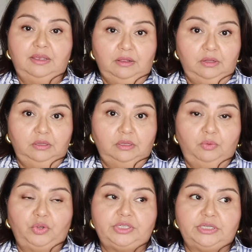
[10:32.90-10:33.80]
L,
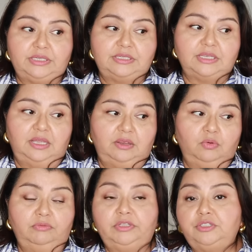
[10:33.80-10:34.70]
which is an
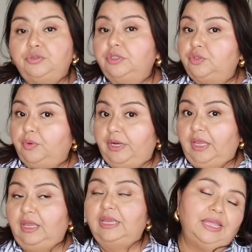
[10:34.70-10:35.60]
equivalent to a
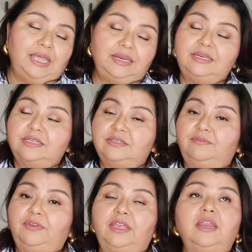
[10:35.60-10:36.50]
twenty, and it
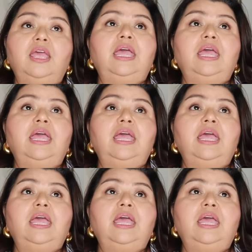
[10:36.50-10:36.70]
doesn't fit.